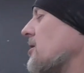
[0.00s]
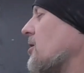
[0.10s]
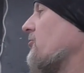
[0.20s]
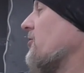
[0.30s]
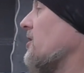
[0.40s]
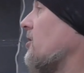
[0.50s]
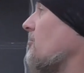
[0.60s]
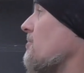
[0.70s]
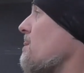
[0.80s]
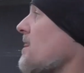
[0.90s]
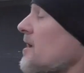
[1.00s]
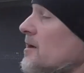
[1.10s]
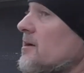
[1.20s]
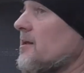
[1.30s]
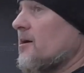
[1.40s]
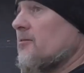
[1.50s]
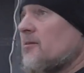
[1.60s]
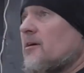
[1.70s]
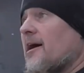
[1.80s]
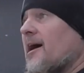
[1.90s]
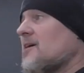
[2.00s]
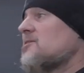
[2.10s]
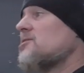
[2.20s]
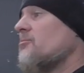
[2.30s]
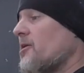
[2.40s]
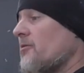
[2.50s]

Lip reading: offer it up, you know, ask someone